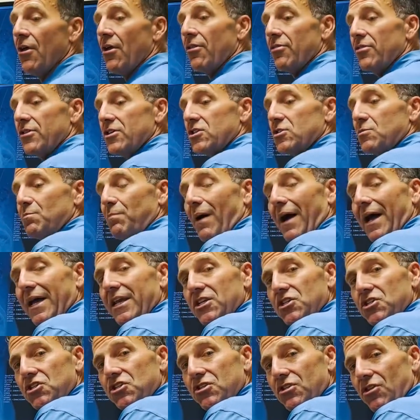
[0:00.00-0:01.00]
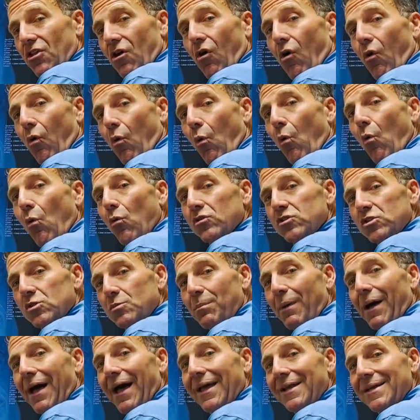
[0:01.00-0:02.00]
the whole
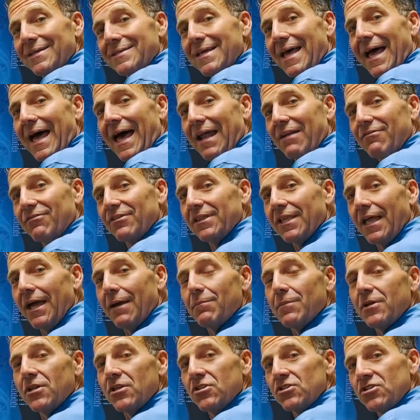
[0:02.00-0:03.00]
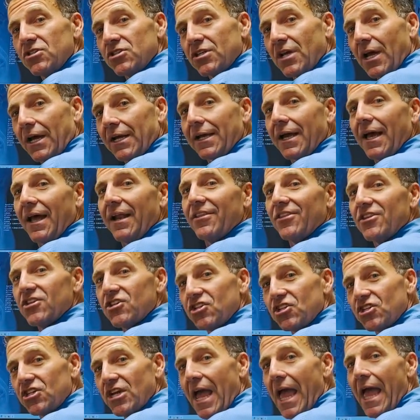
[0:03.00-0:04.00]
spine is out of alignment. She's got kind of the
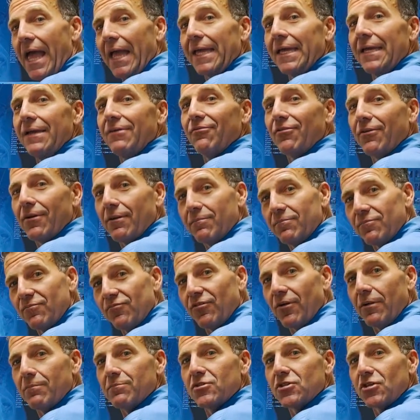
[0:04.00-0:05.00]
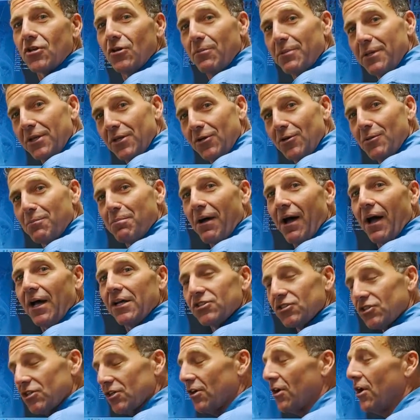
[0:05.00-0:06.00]
Shaggy from Scooby-Doo
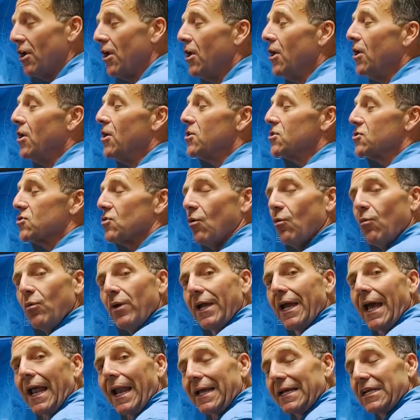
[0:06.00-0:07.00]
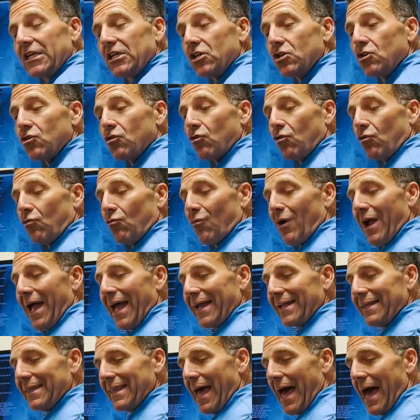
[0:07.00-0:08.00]
posture. So we got to
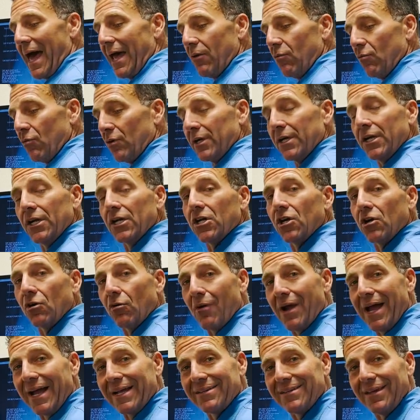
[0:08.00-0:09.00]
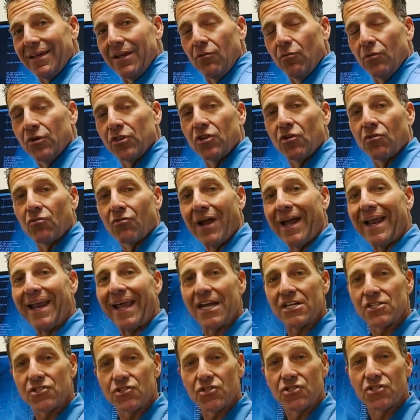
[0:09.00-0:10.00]
correct that. We're going to correct it with the right
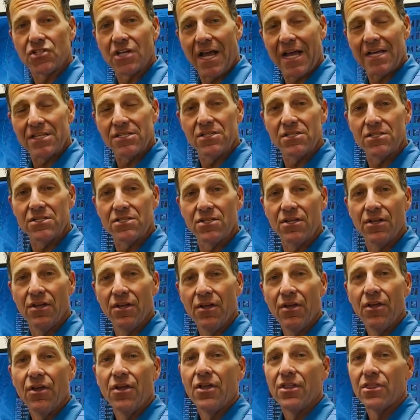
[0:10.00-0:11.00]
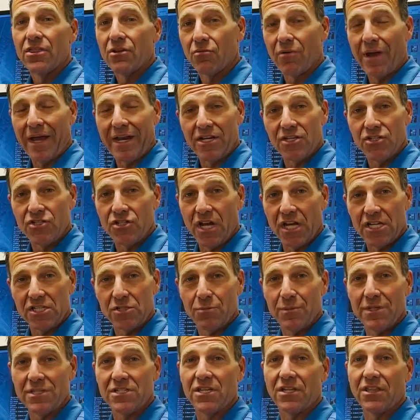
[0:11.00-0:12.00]
exercises, the right
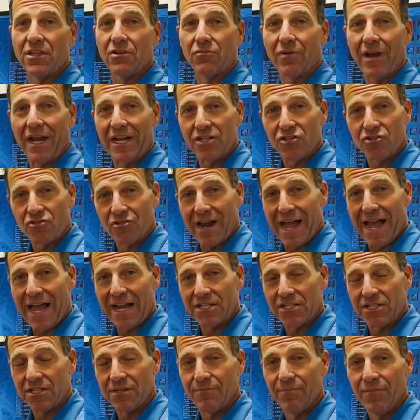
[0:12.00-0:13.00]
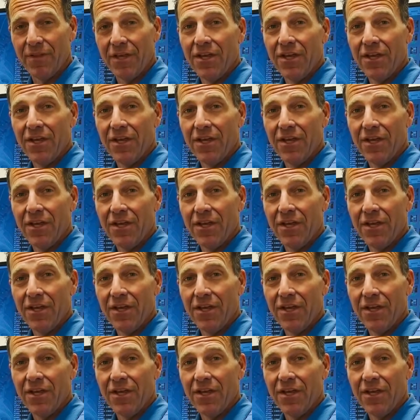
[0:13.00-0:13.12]
adjustments, and the right traction.